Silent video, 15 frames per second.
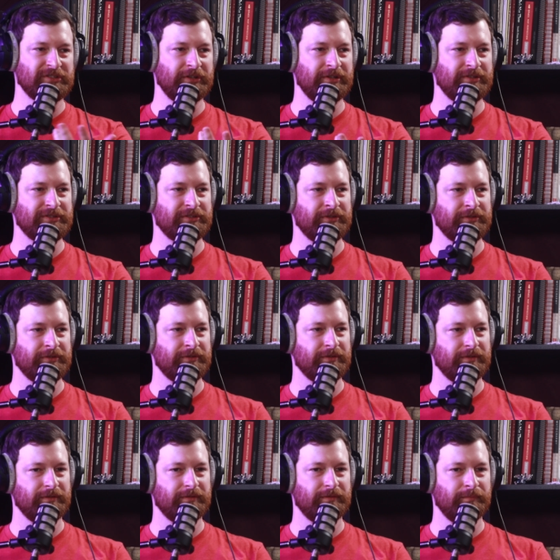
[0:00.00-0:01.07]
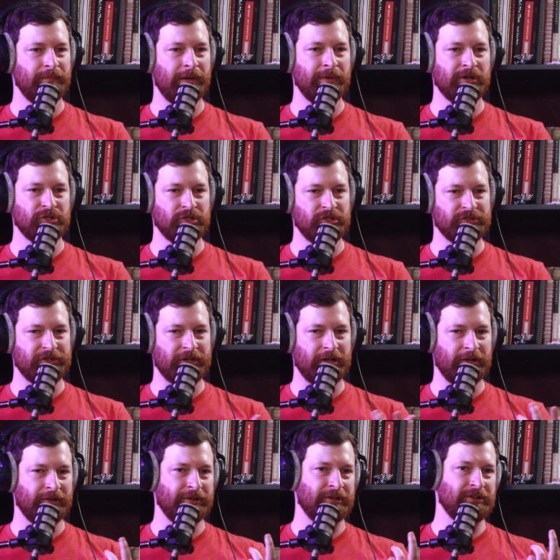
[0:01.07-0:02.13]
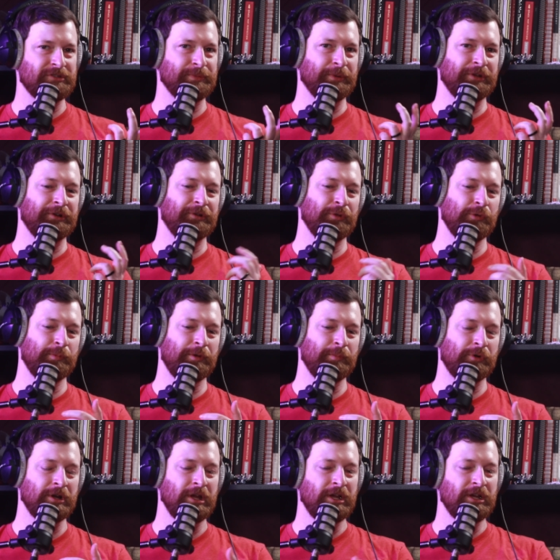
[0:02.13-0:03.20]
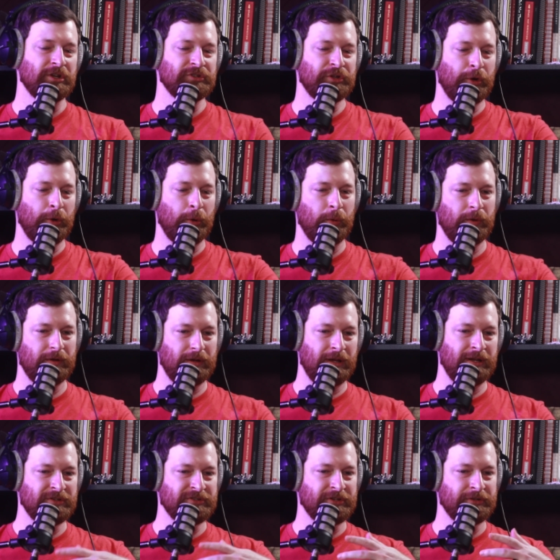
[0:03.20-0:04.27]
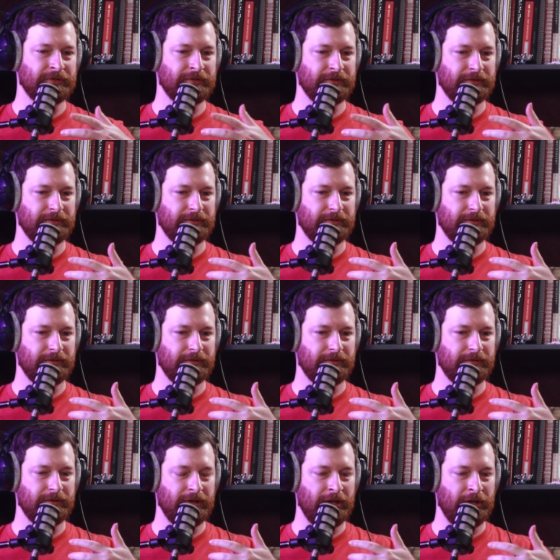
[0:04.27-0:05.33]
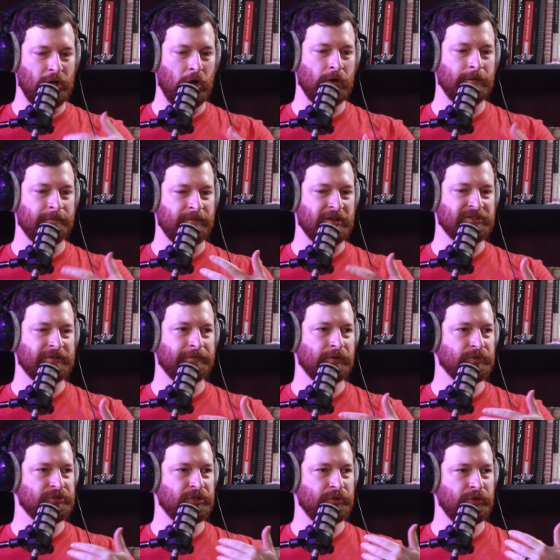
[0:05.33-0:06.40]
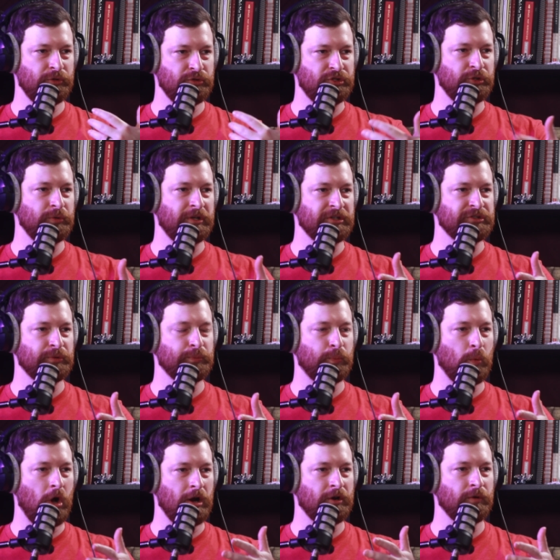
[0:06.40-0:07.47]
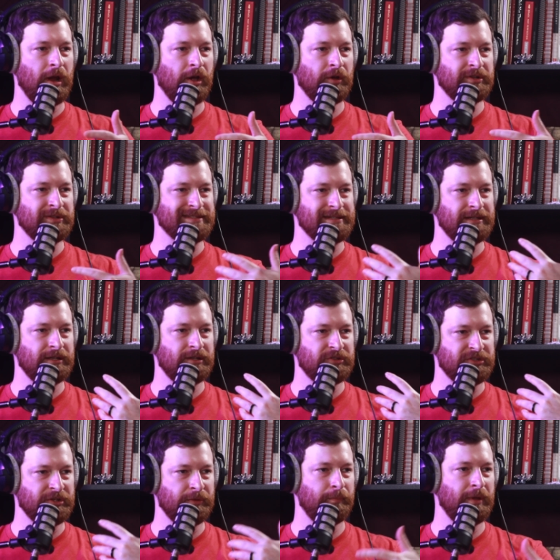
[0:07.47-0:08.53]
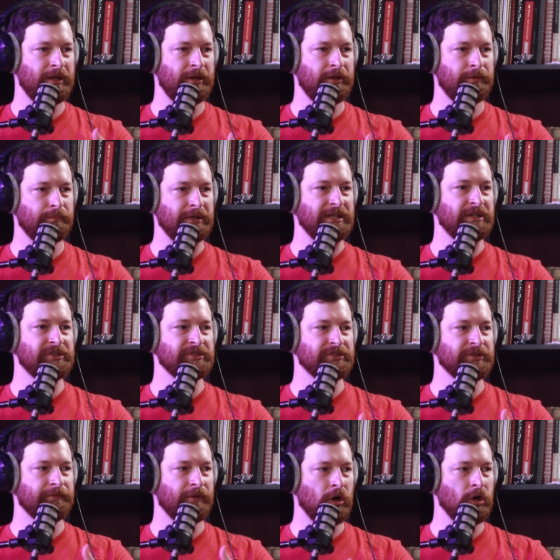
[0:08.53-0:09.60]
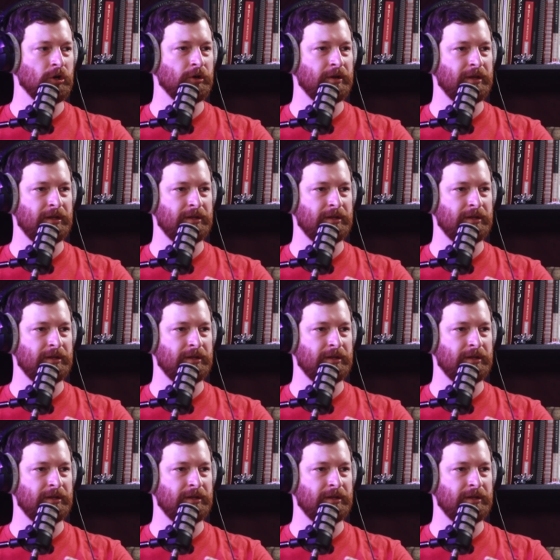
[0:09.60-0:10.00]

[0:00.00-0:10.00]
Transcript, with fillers: it's in. Maybe I should just kind of like explain it a little bit more. So it isn't an art festival, so you do get to walk around and see submitted pieces of art in